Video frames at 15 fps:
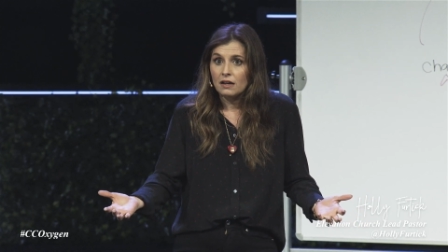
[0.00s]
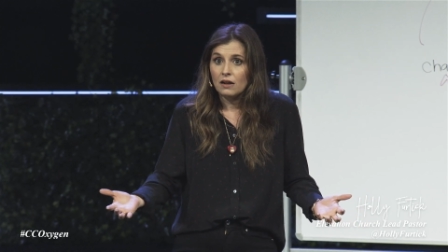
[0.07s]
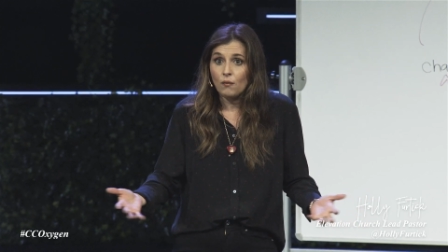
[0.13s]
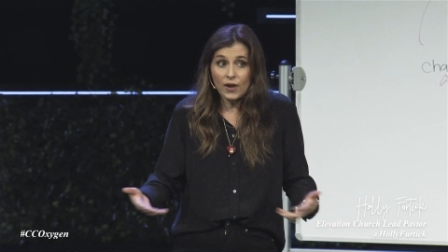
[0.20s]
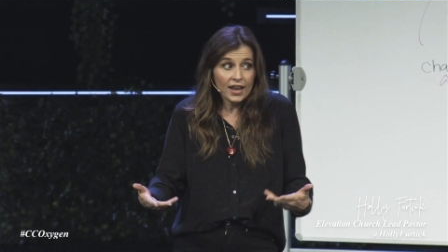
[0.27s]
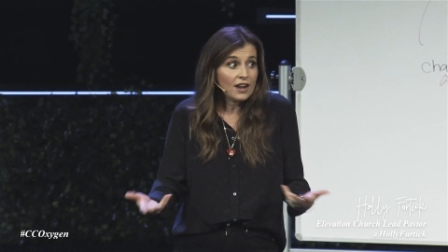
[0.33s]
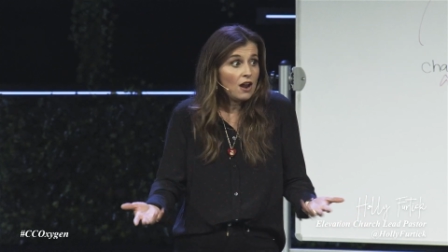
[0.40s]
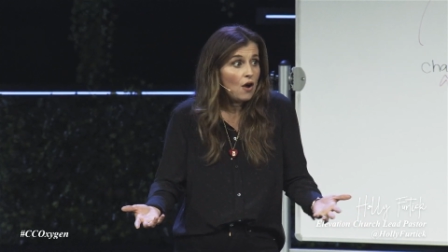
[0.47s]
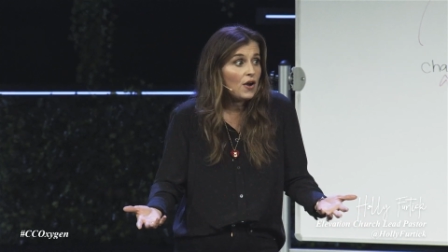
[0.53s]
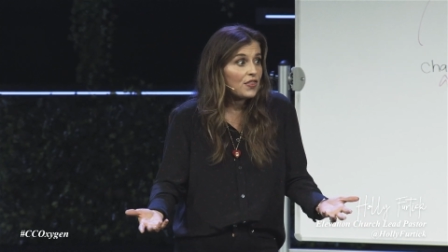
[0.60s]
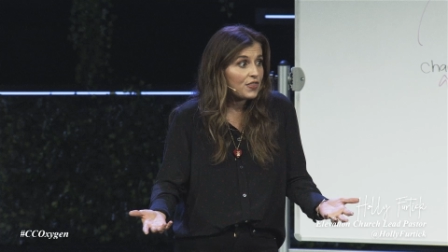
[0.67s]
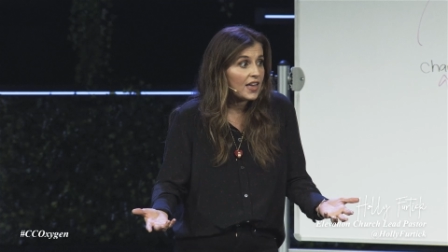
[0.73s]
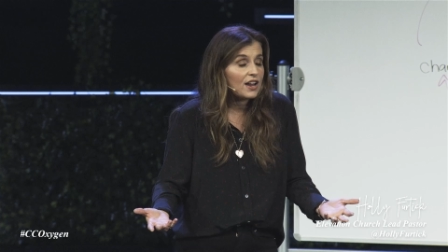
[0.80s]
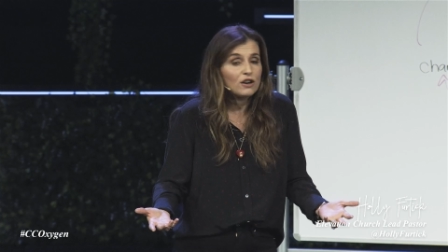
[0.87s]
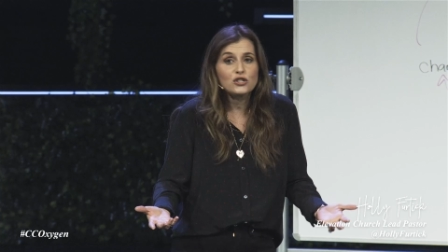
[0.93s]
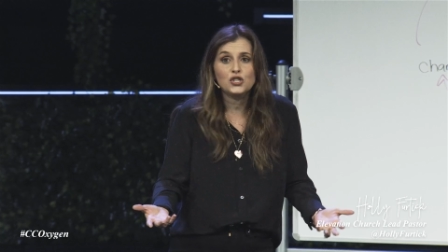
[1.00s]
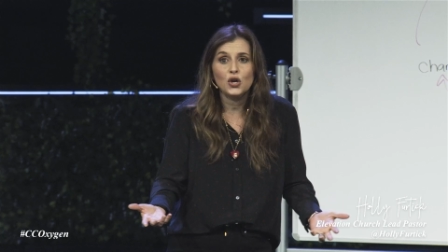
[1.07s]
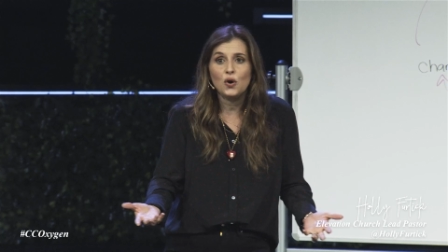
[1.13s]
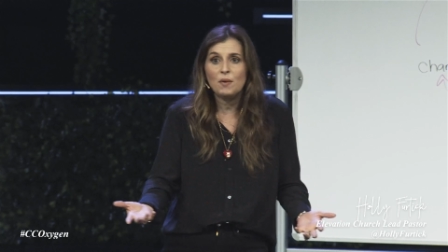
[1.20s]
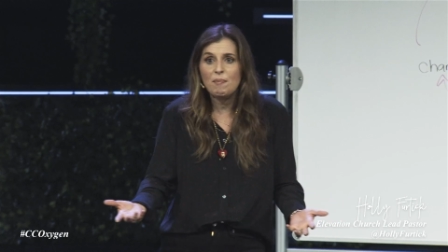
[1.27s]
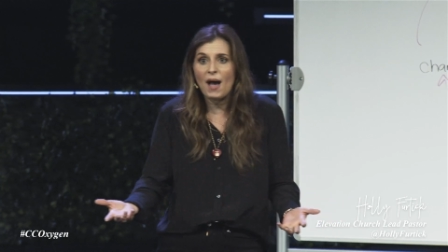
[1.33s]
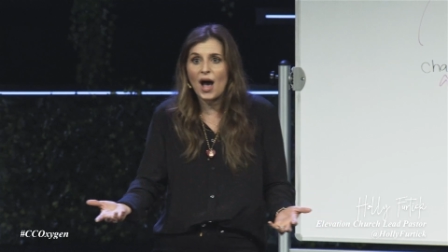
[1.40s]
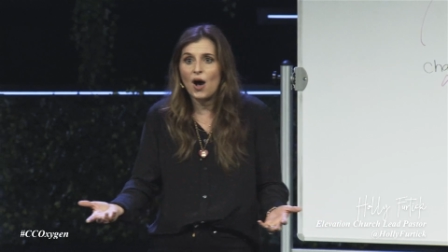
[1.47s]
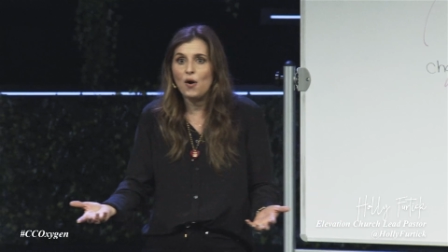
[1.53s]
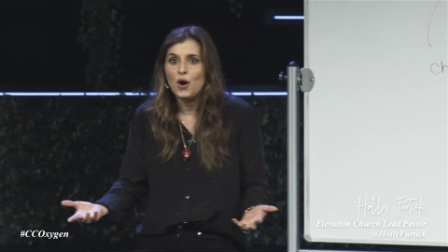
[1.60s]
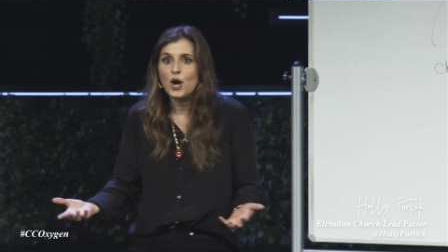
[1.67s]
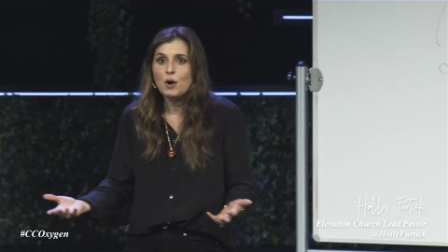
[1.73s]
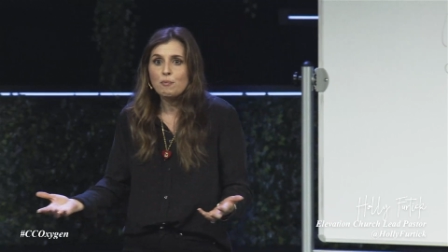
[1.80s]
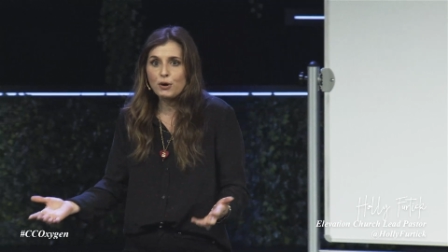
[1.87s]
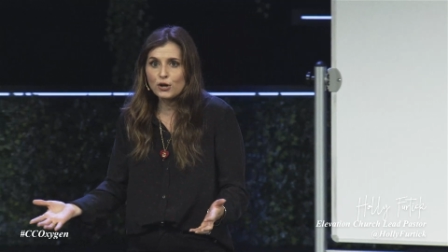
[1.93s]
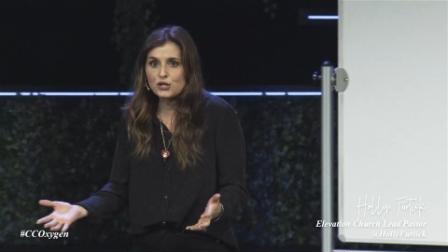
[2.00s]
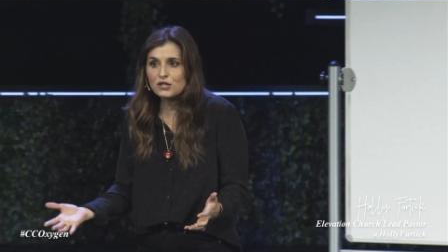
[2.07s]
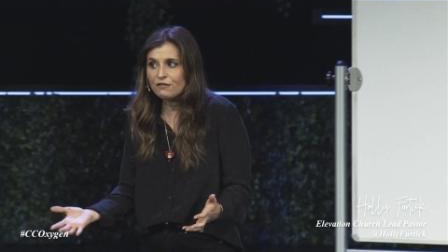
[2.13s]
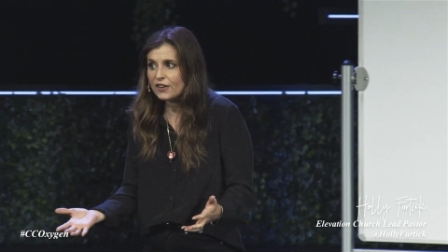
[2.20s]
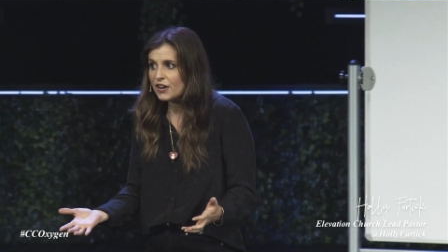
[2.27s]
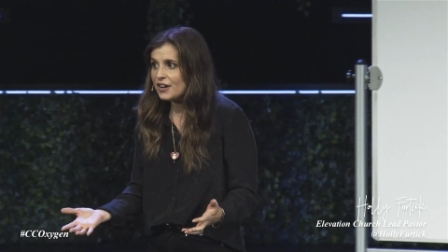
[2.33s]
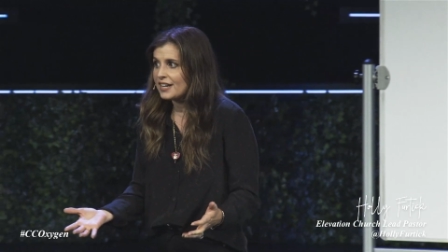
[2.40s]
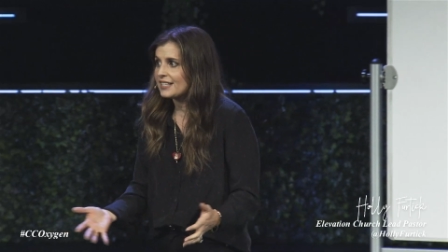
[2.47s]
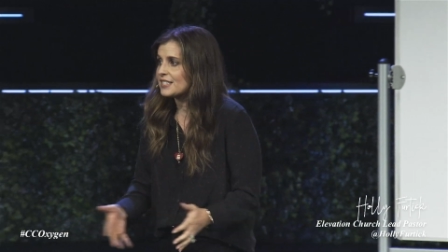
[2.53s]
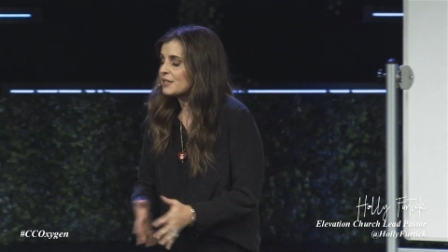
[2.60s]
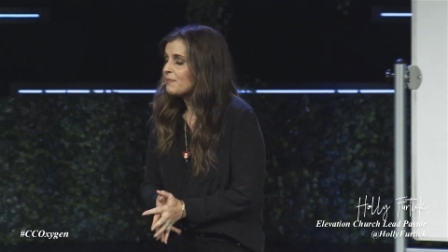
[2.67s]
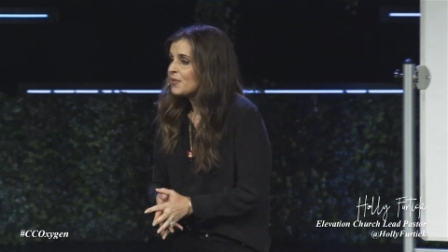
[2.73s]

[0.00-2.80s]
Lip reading: we know a thing or two about perseverance.